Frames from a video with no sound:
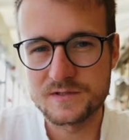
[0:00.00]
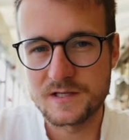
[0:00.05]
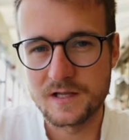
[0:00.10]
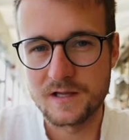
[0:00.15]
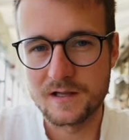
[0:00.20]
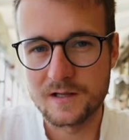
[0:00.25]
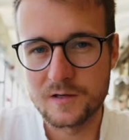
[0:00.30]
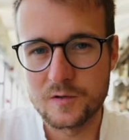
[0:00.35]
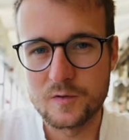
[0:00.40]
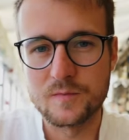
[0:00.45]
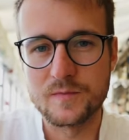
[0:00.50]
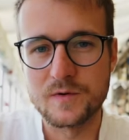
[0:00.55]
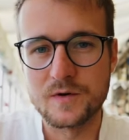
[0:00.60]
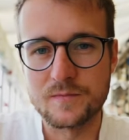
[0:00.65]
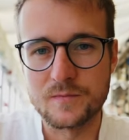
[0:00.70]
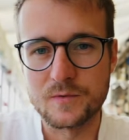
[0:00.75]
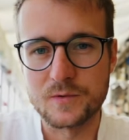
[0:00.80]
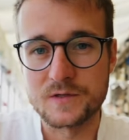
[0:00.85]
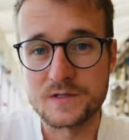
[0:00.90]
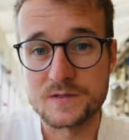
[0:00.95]
a little bit
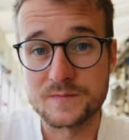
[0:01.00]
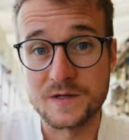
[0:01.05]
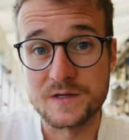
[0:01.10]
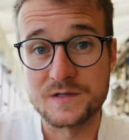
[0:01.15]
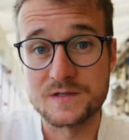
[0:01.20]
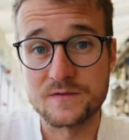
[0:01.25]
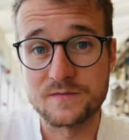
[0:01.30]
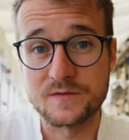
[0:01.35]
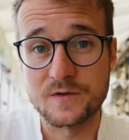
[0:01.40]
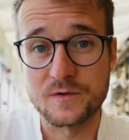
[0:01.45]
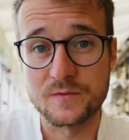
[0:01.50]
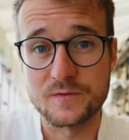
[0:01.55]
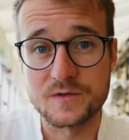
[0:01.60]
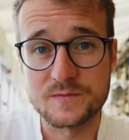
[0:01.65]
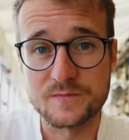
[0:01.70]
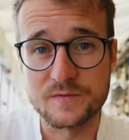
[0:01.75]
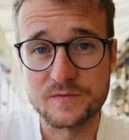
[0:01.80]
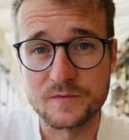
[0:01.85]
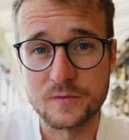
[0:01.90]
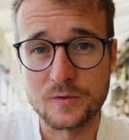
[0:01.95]
more expensive than it was
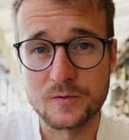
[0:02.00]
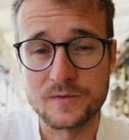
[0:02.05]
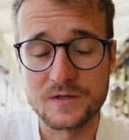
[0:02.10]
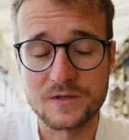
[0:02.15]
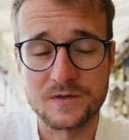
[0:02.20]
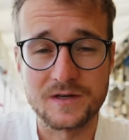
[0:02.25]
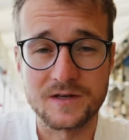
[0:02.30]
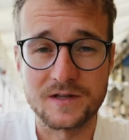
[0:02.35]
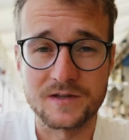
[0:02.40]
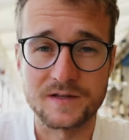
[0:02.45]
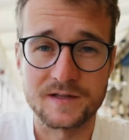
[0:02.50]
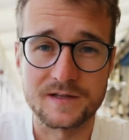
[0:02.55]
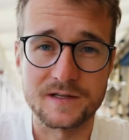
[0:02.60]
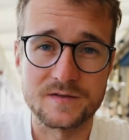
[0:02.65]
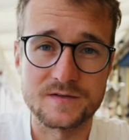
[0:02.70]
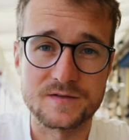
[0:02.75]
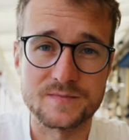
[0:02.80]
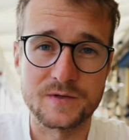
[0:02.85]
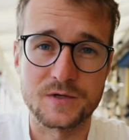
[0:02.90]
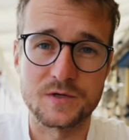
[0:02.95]
before, but I think that
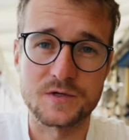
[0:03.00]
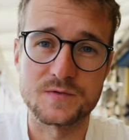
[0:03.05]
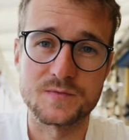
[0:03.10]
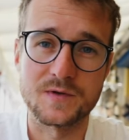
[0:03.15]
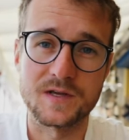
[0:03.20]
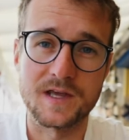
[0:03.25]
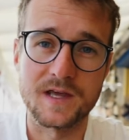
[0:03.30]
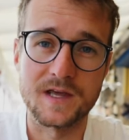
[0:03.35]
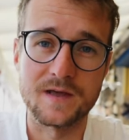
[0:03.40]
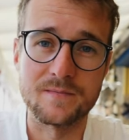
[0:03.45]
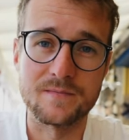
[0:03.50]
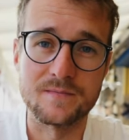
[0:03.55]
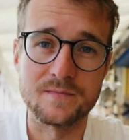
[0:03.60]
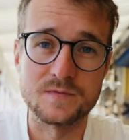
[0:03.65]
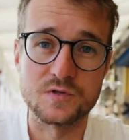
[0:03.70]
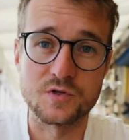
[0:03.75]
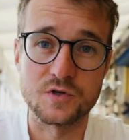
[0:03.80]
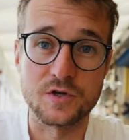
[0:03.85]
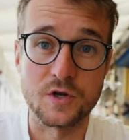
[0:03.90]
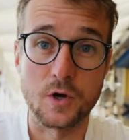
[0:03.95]
was because we came
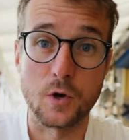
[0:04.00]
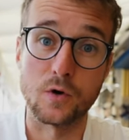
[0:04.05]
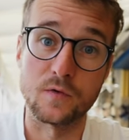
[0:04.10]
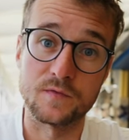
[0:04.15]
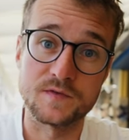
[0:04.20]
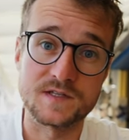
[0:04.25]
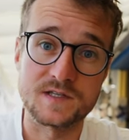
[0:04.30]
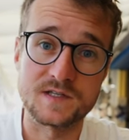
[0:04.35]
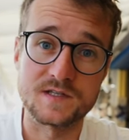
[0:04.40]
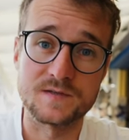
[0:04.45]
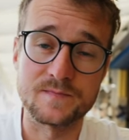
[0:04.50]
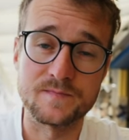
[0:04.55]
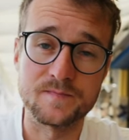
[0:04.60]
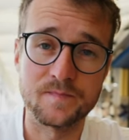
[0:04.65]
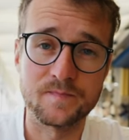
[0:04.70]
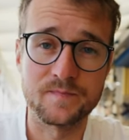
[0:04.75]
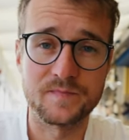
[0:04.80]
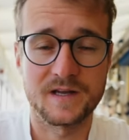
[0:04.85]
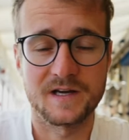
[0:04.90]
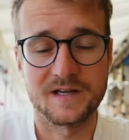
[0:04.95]
during the off
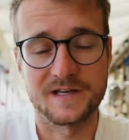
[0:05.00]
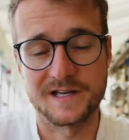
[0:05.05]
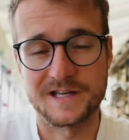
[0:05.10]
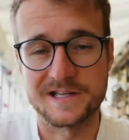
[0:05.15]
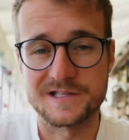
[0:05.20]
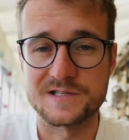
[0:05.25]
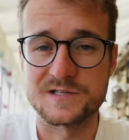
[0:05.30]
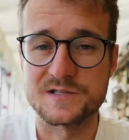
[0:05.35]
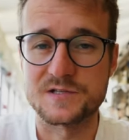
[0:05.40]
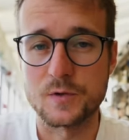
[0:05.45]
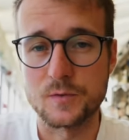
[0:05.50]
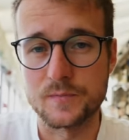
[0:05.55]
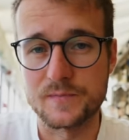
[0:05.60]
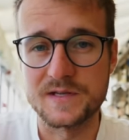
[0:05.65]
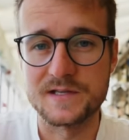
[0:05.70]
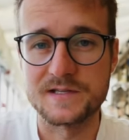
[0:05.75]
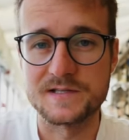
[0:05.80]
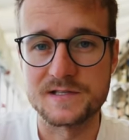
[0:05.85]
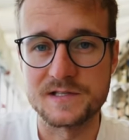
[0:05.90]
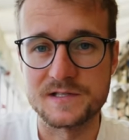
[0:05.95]
season, and I guess it's now
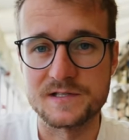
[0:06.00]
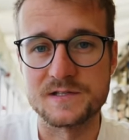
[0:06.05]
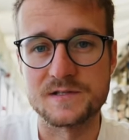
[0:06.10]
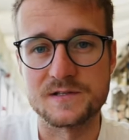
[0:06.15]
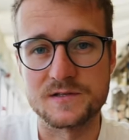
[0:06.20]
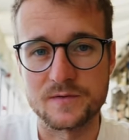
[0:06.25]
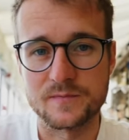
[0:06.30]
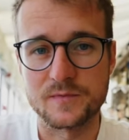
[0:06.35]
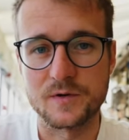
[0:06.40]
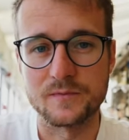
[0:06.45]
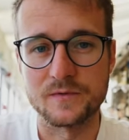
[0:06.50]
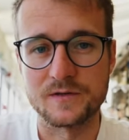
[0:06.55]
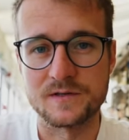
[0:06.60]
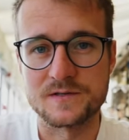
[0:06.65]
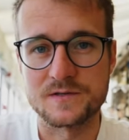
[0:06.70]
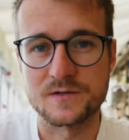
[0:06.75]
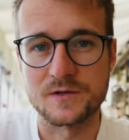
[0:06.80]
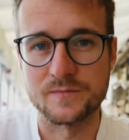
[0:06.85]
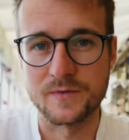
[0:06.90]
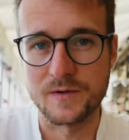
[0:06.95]
peak season, so it probably
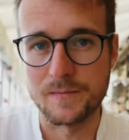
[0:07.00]
is going to be